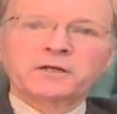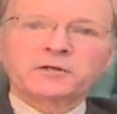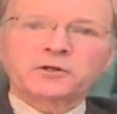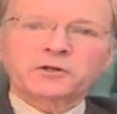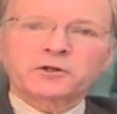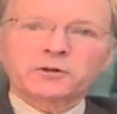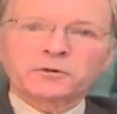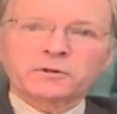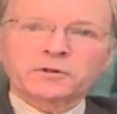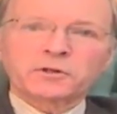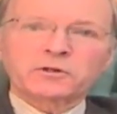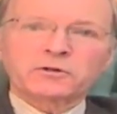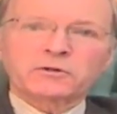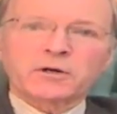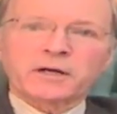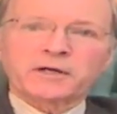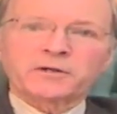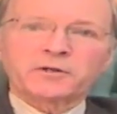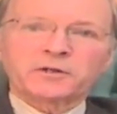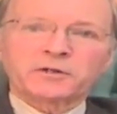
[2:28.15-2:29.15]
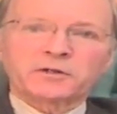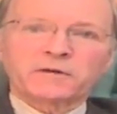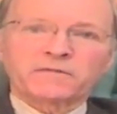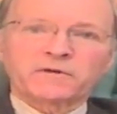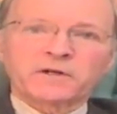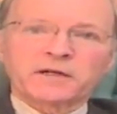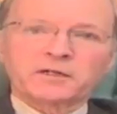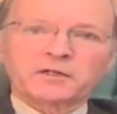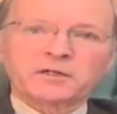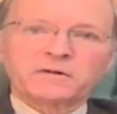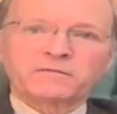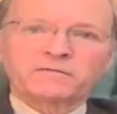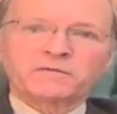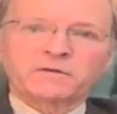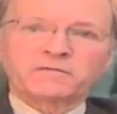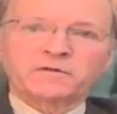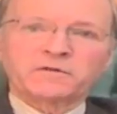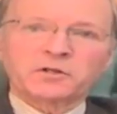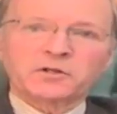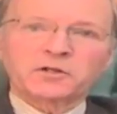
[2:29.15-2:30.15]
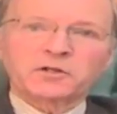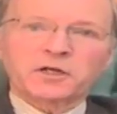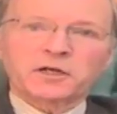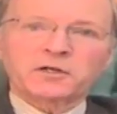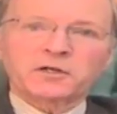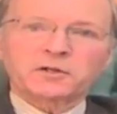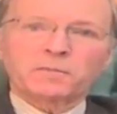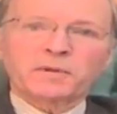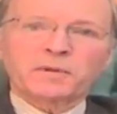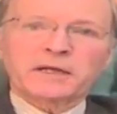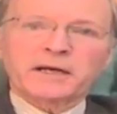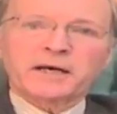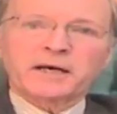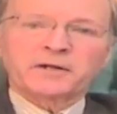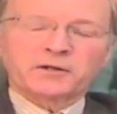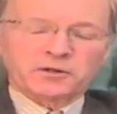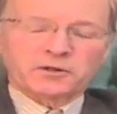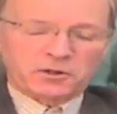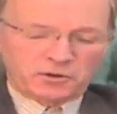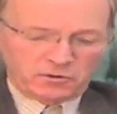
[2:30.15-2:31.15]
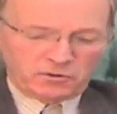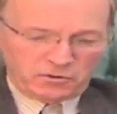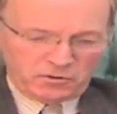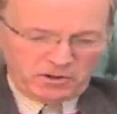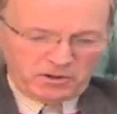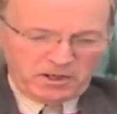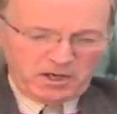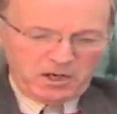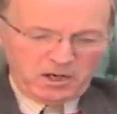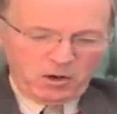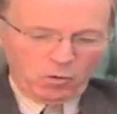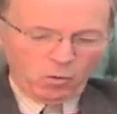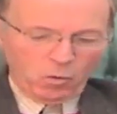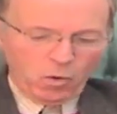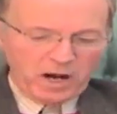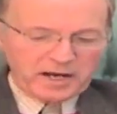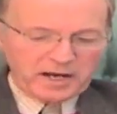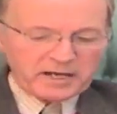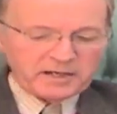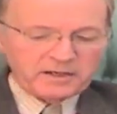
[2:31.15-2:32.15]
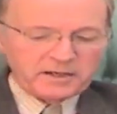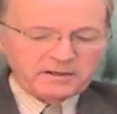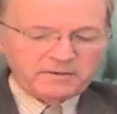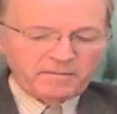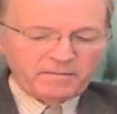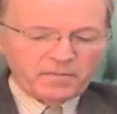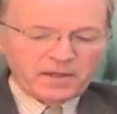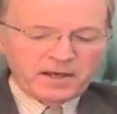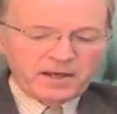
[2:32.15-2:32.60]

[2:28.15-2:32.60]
Suez Crisis of 1956, began to wane,